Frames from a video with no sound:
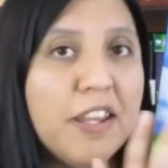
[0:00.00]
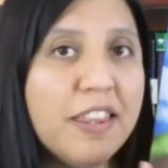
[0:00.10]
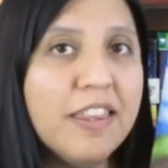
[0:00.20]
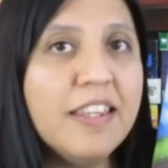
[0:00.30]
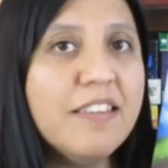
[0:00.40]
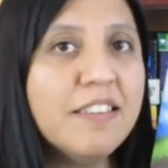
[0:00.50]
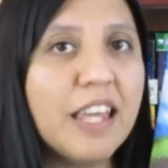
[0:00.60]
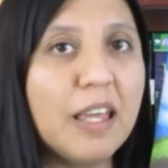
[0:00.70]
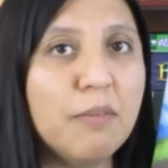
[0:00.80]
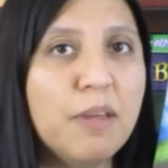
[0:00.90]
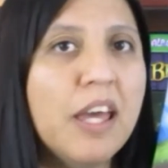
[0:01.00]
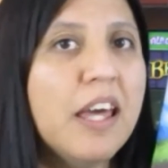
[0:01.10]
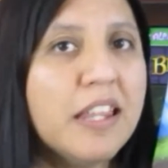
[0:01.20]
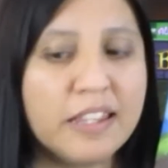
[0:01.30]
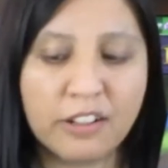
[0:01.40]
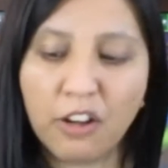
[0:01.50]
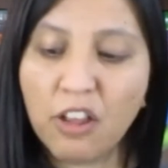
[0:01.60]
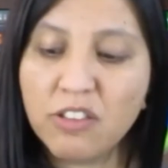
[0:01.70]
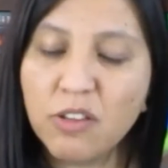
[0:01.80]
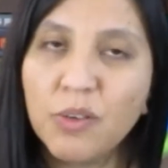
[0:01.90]
in this game, there
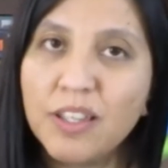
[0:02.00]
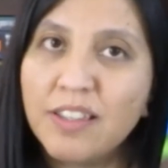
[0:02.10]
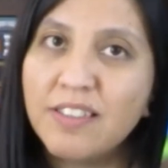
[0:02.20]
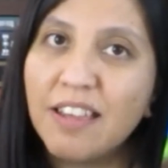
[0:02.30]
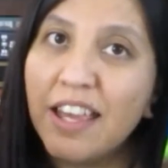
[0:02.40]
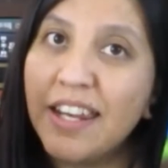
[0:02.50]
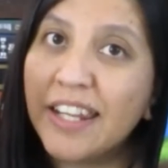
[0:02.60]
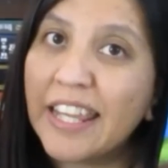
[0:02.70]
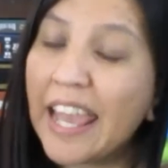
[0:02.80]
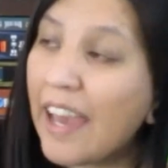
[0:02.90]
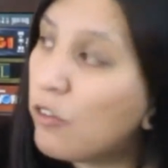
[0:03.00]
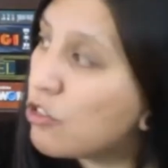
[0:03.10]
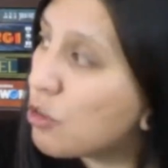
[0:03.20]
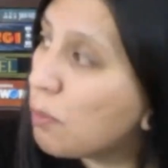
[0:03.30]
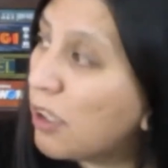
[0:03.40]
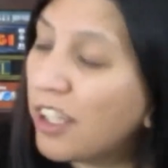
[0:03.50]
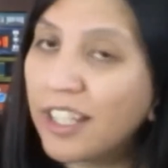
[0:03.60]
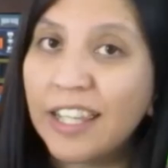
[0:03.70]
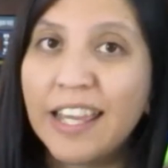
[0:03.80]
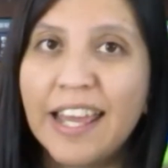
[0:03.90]
also is an encounter
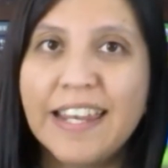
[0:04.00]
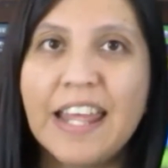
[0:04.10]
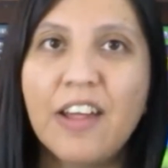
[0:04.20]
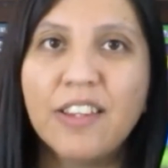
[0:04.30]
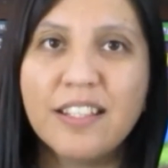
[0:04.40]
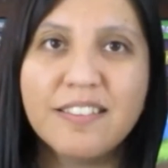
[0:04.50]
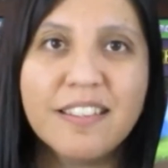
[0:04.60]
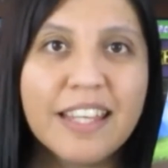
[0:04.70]
book. Now this